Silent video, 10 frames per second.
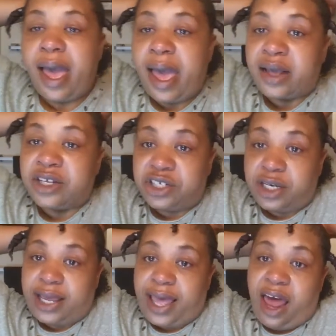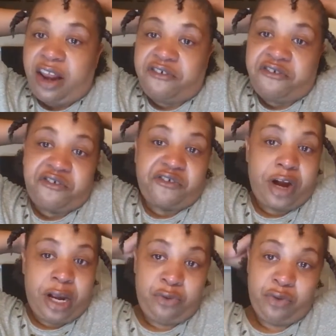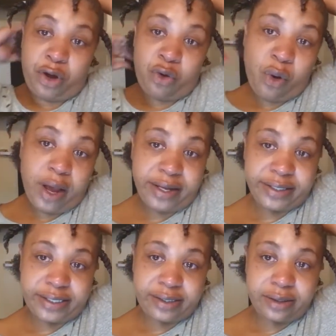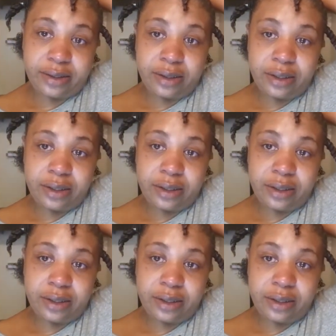I actually got a friend request